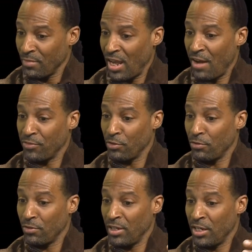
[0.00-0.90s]

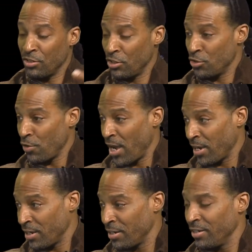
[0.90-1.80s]
After Enter the
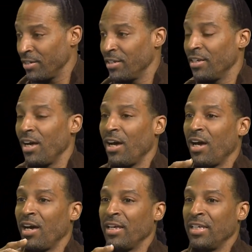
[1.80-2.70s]
Dragon,
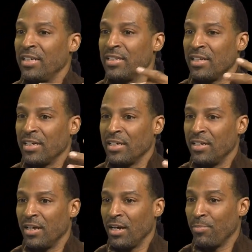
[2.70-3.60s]
he
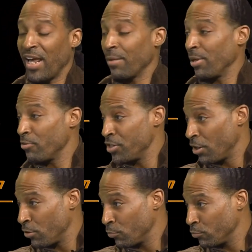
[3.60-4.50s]
did Black Belt
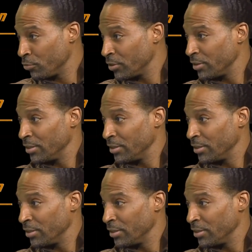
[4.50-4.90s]
Jones,